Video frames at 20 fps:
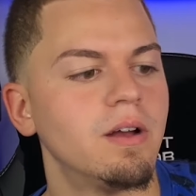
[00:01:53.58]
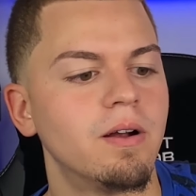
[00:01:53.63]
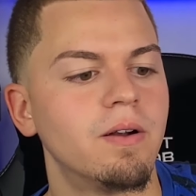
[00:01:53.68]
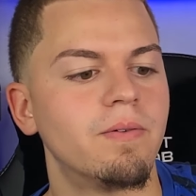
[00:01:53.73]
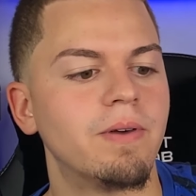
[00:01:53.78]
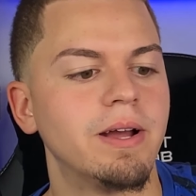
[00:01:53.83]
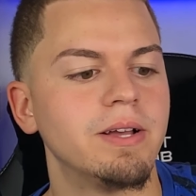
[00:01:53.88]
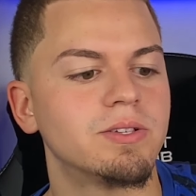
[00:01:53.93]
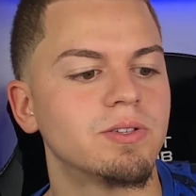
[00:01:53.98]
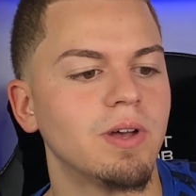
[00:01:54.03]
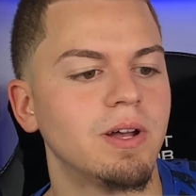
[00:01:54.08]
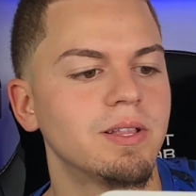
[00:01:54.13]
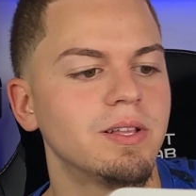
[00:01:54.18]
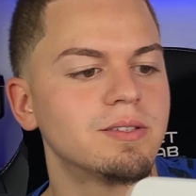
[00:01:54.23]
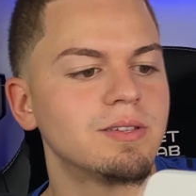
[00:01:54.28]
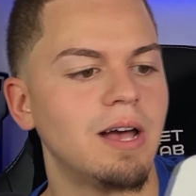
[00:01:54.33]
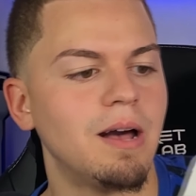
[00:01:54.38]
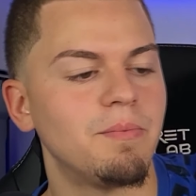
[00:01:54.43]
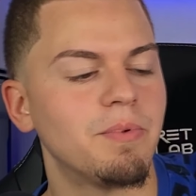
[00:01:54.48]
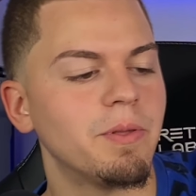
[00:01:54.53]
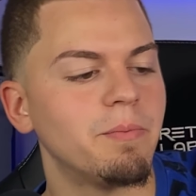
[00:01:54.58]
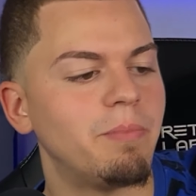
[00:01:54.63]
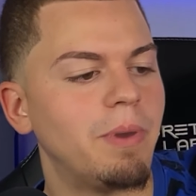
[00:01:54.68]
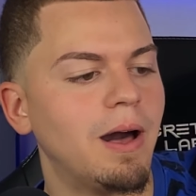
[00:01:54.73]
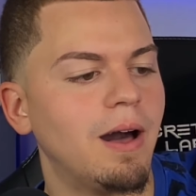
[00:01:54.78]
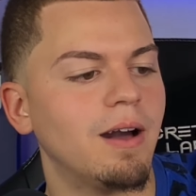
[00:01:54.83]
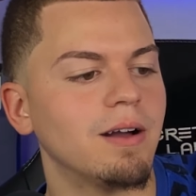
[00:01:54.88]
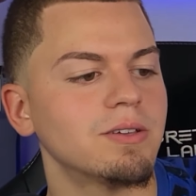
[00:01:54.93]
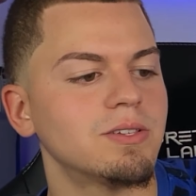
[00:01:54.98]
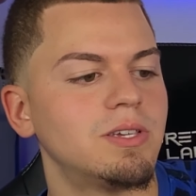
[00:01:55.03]
Right, so at the top of the
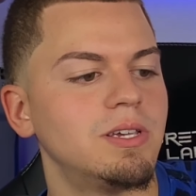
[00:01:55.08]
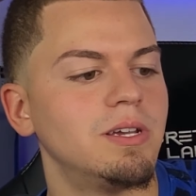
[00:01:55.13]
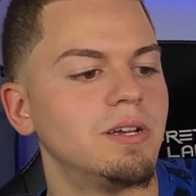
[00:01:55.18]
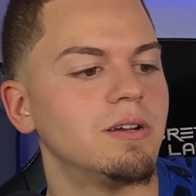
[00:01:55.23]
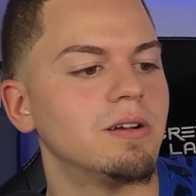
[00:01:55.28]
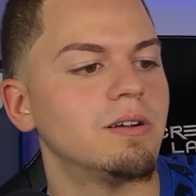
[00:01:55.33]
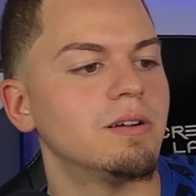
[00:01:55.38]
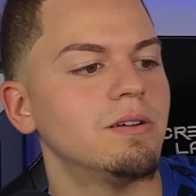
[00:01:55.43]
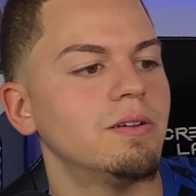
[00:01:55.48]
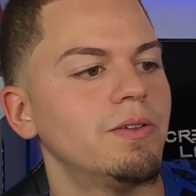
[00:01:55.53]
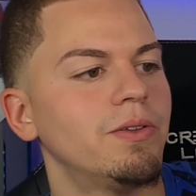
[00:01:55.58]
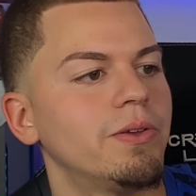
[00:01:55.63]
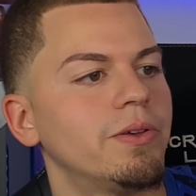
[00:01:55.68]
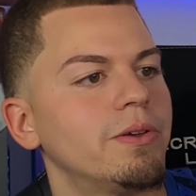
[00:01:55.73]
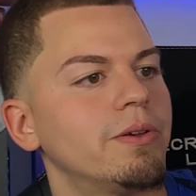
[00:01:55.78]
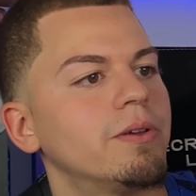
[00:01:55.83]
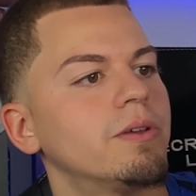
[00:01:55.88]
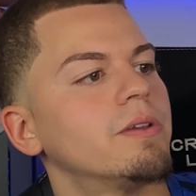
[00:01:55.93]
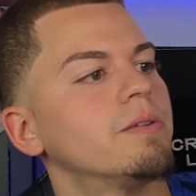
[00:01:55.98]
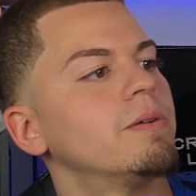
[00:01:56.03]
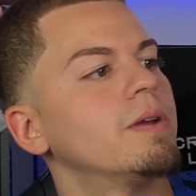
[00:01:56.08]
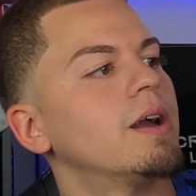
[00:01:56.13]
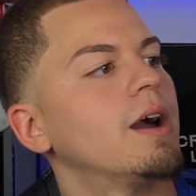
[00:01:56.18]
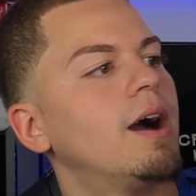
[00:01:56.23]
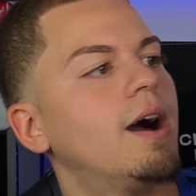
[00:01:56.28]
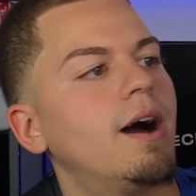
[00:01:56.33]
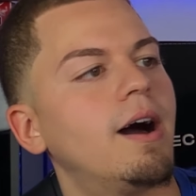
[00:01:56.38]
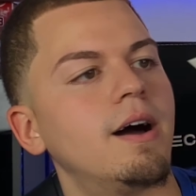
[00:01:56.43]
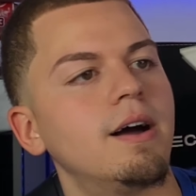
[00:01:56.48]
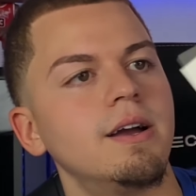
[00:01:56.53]
box here, we
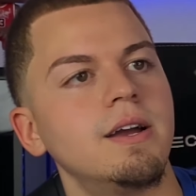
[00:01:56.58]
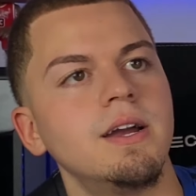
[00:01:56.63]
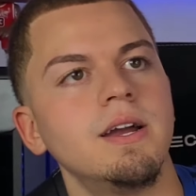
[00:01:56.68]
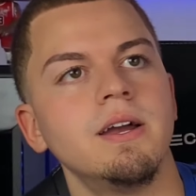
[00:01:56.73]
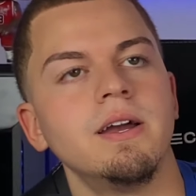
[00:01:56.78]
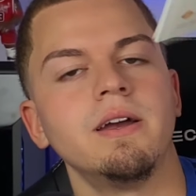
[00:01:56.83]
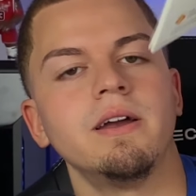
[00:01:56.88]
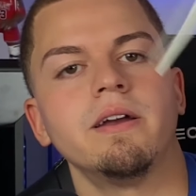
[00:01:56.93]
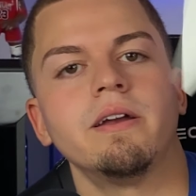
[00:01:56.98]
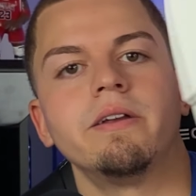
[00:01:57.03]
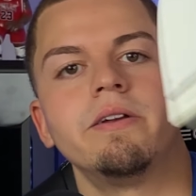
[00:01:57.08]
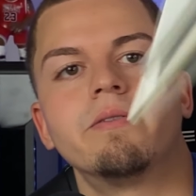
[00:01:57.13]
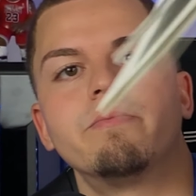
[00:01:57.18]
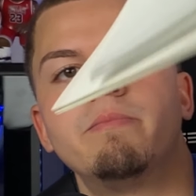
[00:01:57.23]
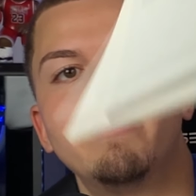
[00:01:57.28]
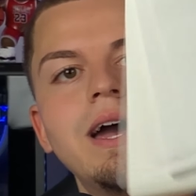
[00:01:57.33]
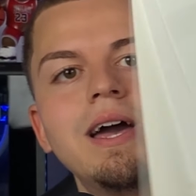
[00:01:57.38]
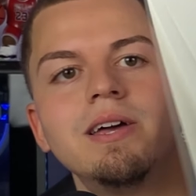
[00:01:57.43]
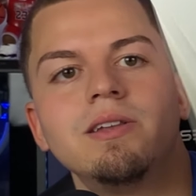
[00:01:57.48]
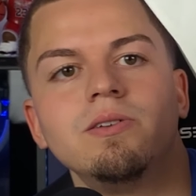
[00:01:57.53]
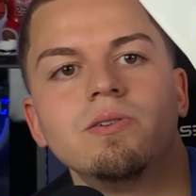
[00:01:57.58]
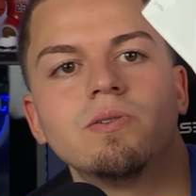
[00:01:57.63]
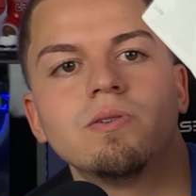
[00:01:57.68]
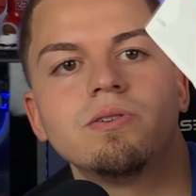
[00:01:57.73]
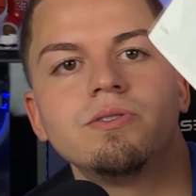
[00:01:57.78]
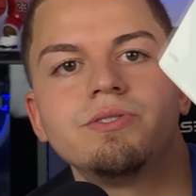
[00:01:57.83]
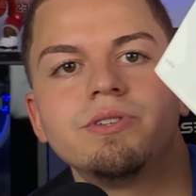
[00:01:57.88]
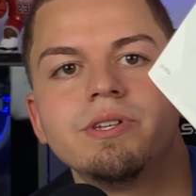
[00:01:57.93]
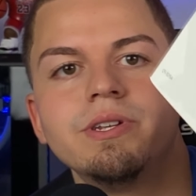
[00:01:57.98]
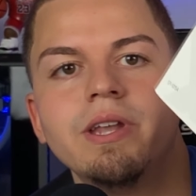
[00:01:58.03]
got your
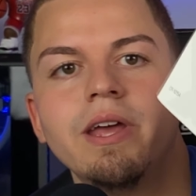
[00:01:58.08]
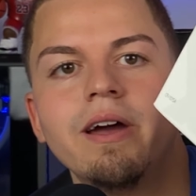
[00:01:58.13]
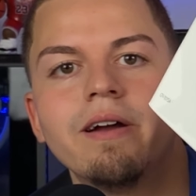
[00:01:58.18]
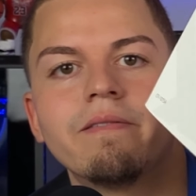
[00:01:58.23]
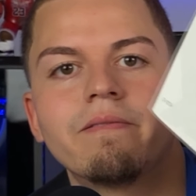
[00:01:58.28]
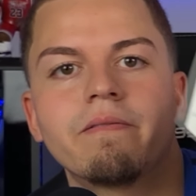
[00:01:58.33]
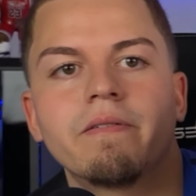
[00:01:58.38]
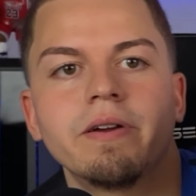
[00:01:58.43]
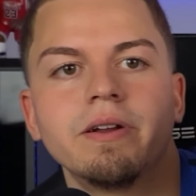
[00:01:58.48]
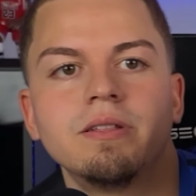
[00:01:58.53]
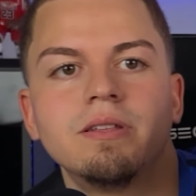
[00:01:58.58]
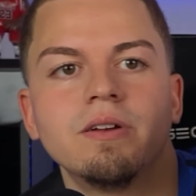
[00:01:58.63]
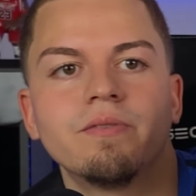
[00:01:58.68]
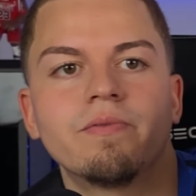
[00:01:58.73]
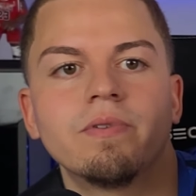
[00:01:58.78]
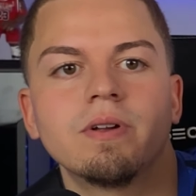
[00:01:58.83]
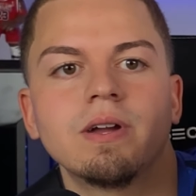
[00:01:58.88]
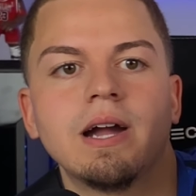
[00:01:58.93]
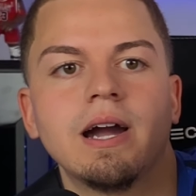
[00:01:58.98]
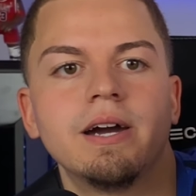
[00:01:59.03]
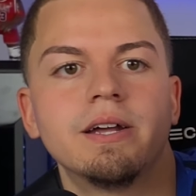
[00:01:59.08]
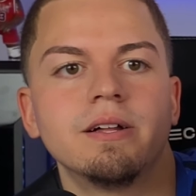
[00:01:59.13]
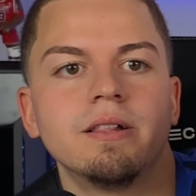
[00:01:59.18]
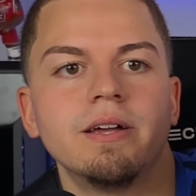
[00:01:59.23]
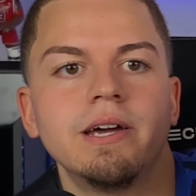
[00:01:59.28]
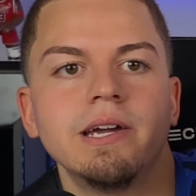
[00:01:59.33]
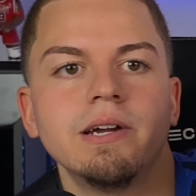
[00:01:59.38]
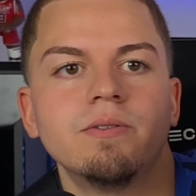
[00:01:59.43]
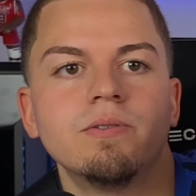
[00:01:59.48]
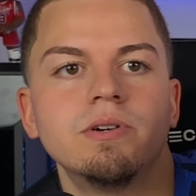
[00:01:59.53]
manuals in every different kind of
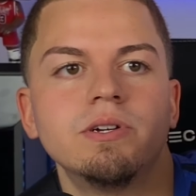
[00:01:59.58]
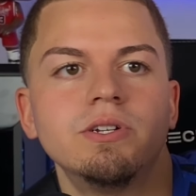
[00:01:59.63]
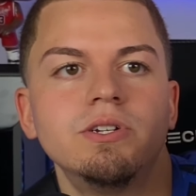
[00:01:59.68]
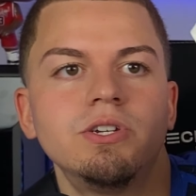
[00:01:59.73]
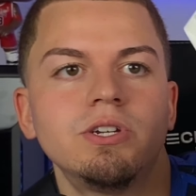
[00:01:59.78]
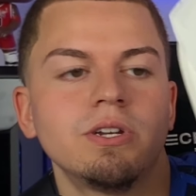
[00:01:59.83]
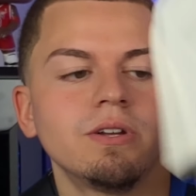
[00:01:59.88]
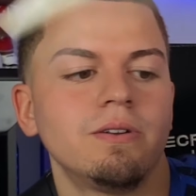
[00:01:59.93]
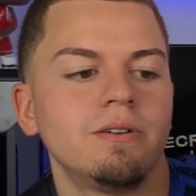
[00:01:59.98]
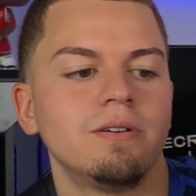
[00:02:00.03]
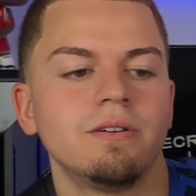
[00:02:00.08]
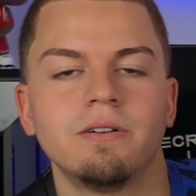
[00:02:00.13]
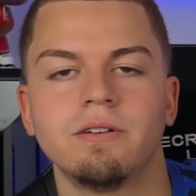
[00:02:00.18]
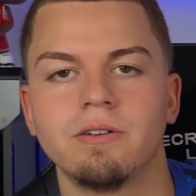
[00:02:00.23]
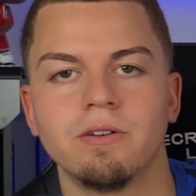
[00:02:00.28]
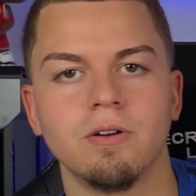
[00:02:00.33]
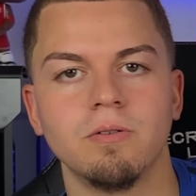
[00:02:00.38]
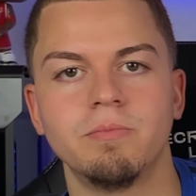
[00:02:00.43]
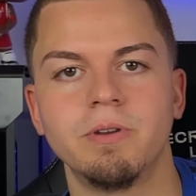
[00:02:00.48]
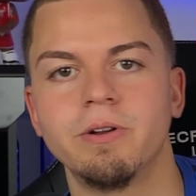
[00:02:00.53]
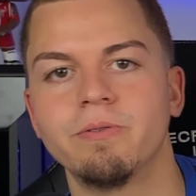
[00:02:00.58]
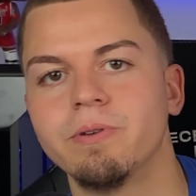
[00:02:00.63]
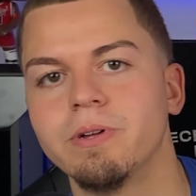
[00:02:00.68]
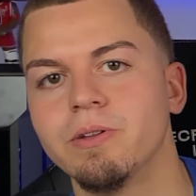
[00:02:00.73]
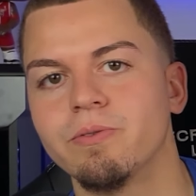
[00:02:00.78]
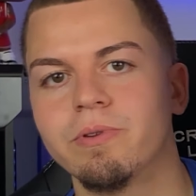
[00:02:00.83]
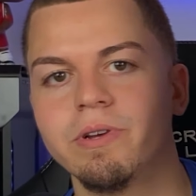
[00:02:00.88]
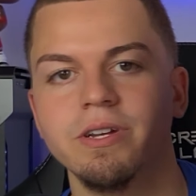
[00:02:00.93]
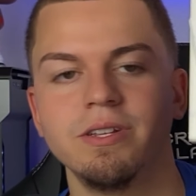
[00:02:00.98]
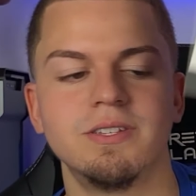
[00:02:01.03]
language. Nobody
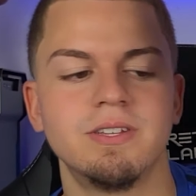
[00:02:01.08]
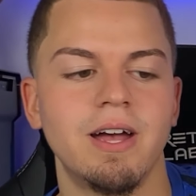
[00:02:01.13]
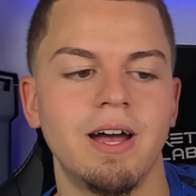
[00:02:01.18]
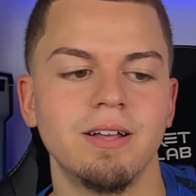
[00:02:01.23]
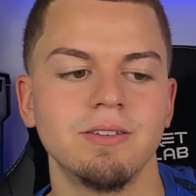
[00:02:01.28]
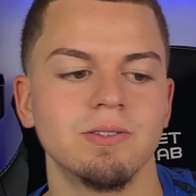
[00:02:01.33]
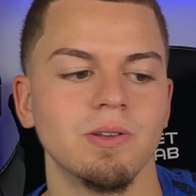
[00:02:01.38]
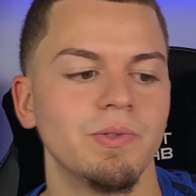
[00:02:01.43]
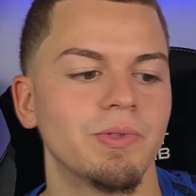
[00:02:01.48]
really reads that, so